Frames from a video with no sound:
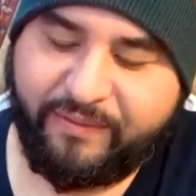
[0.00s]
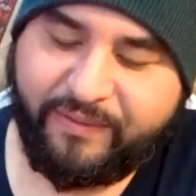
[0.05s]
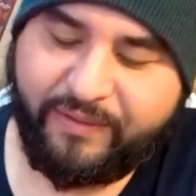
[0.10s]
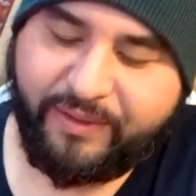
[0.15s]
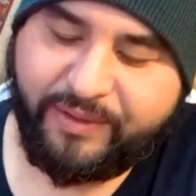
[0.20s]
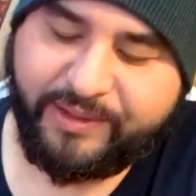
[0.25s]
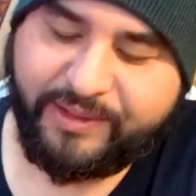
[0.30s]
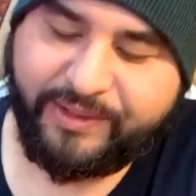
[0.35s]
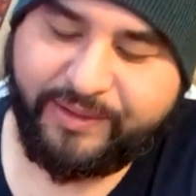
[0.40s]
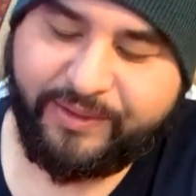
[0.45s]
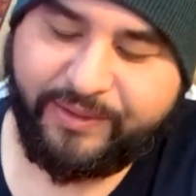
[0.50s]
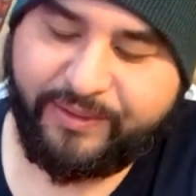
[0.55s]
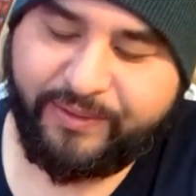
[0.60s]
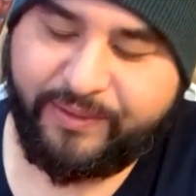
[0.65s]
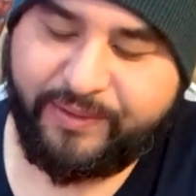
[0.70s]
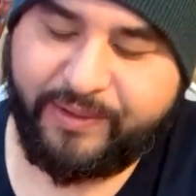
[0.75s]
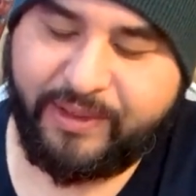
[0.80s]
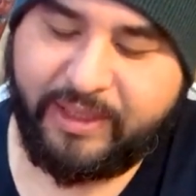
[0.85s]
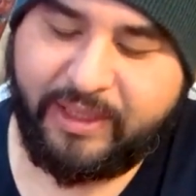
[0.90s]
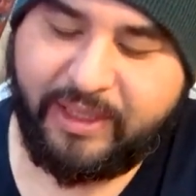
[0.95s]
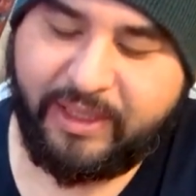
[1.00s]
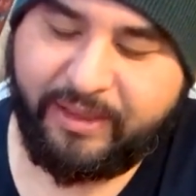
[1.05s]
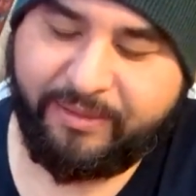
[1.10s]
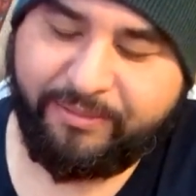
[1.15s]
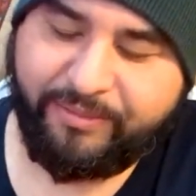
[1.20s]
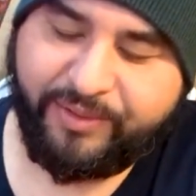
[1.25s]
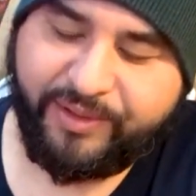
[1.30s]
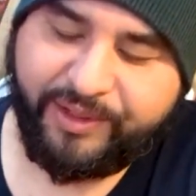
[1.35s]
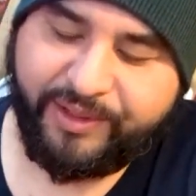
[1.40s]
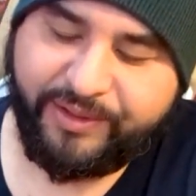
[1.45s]
Floatzel,
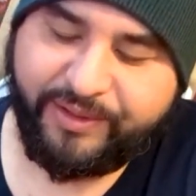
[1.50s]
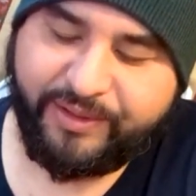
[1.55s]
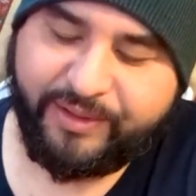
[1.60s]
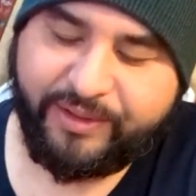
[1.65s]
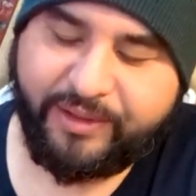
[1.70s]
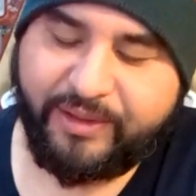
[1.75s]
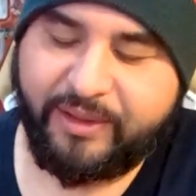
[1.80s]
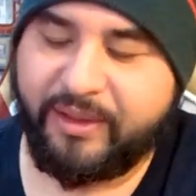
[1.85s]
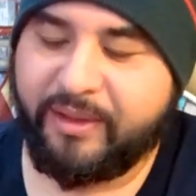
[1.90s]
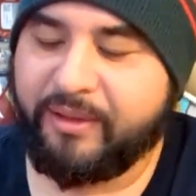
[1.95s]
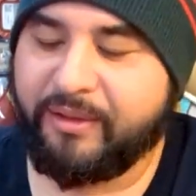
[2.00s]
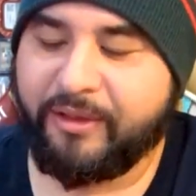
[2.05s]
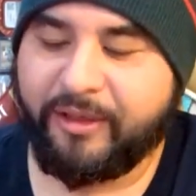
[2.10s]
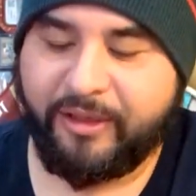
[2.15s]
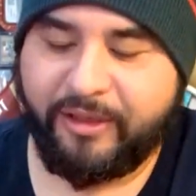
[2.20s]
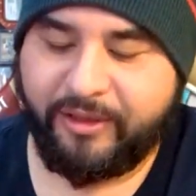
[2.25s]
Umbreon,